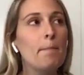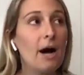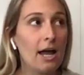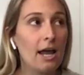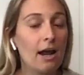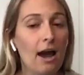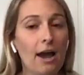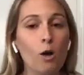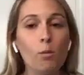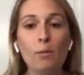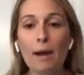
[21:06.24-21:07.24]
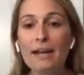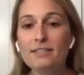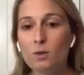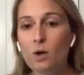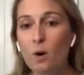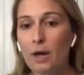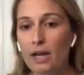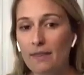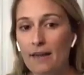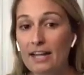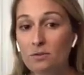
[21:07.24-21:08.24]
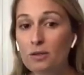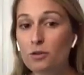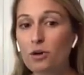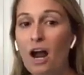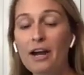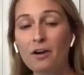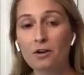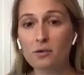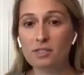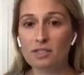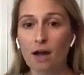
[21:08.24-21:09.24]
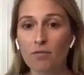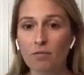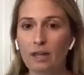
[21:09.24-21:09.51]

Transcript: But at open mics, you go in and that's when you try your new stuff,